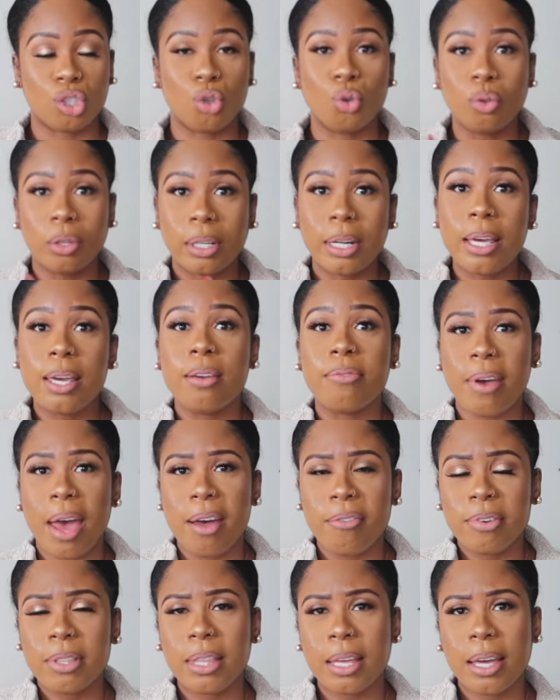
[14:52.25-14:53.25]
to leave
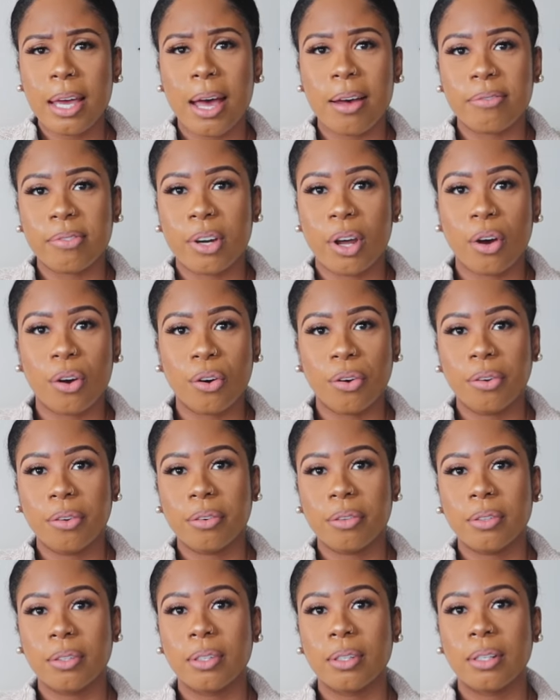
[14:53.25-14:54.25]
everything I've known